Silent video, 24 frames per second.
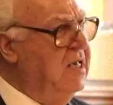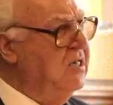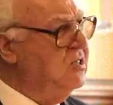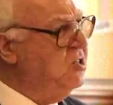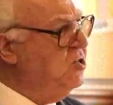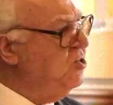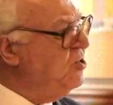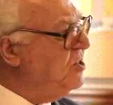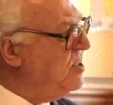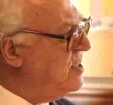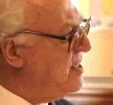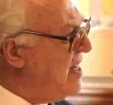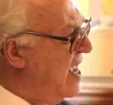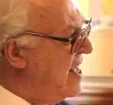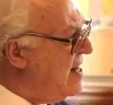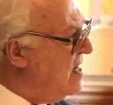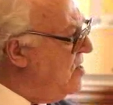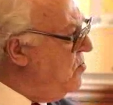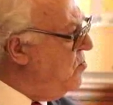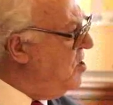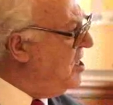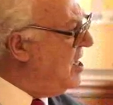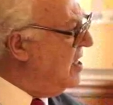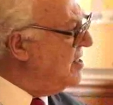So
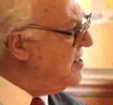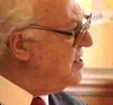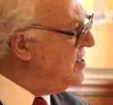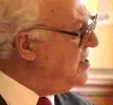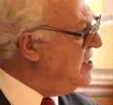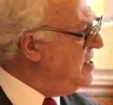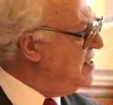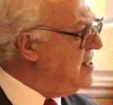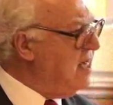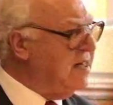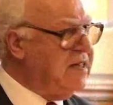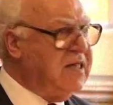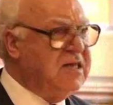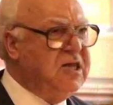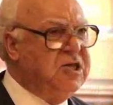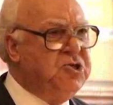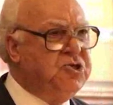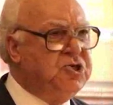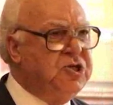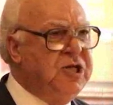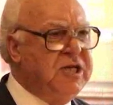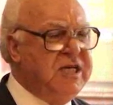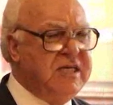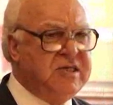sadly we can see
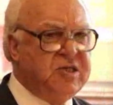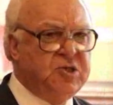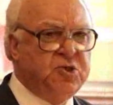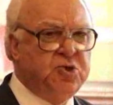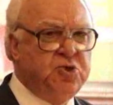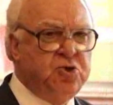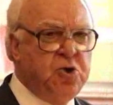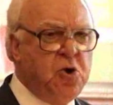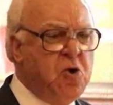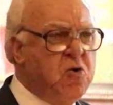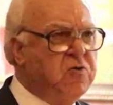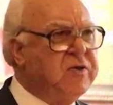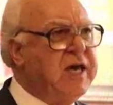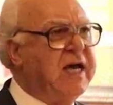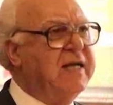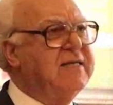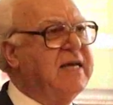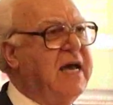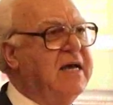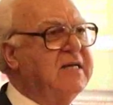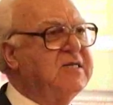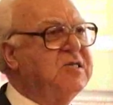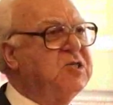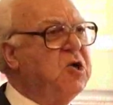that these drone
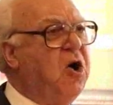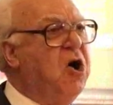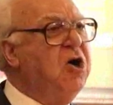attacks